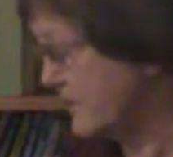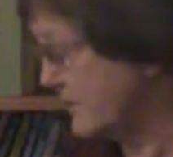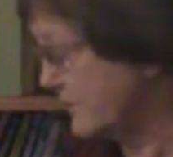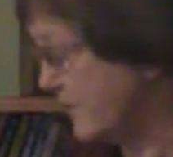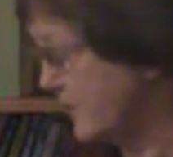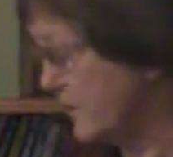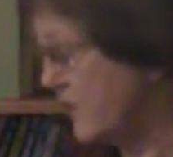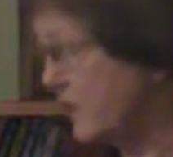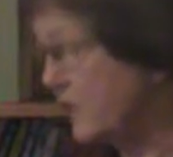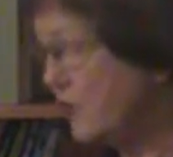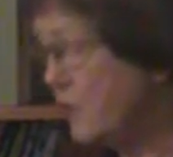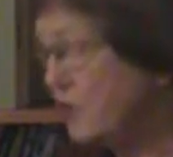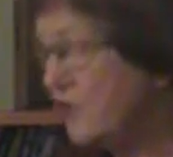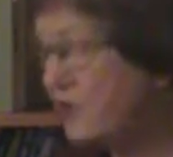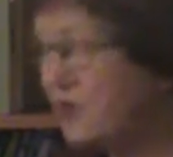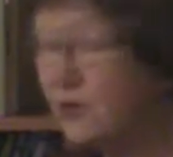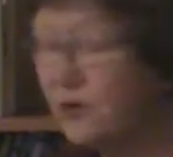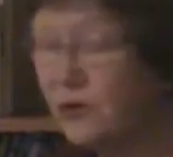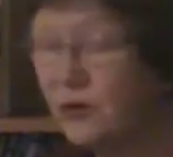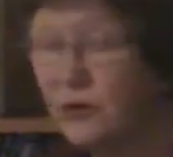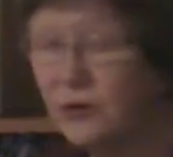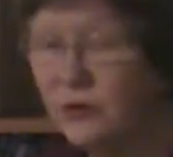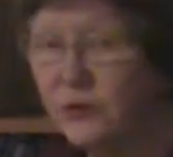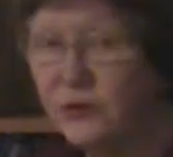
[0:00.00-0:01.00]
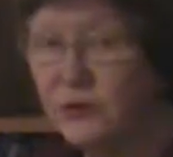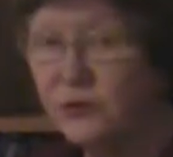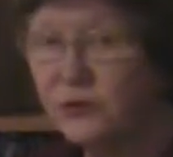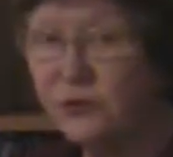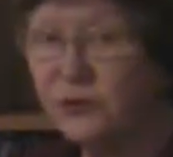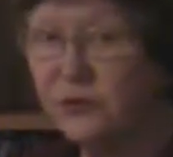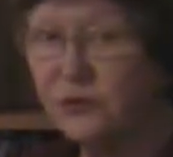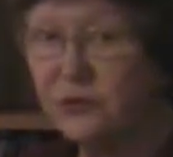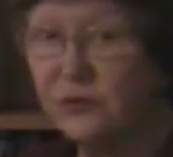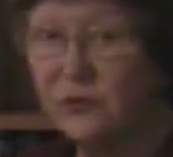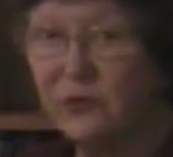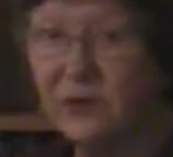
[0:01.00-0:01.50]
when you turn
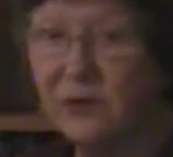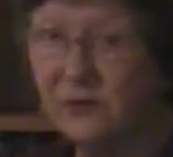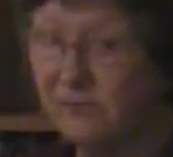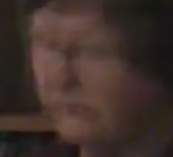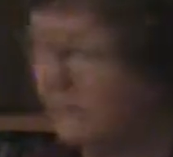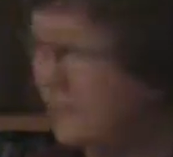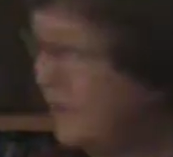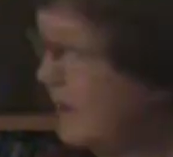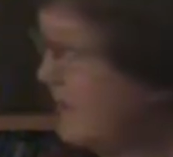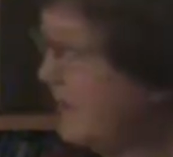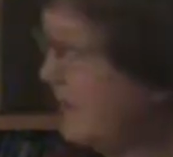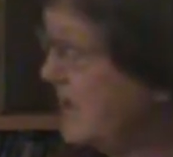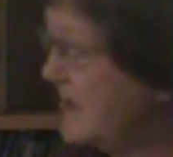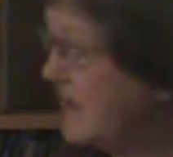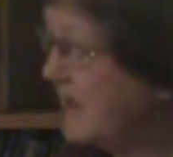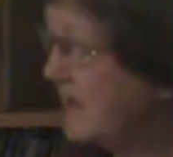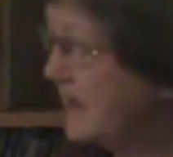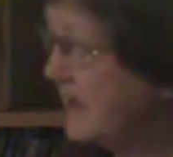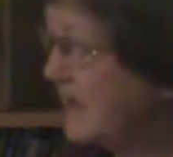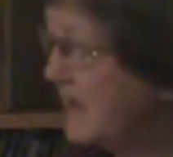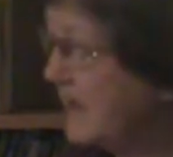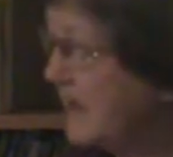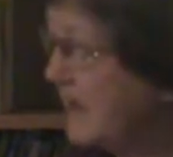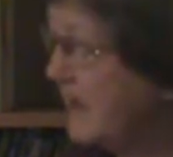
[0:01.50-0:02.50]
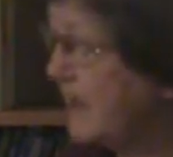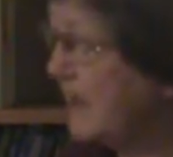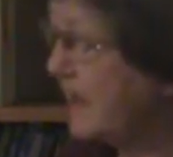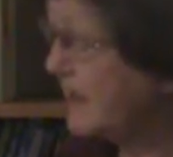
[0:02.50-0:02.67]
to basically any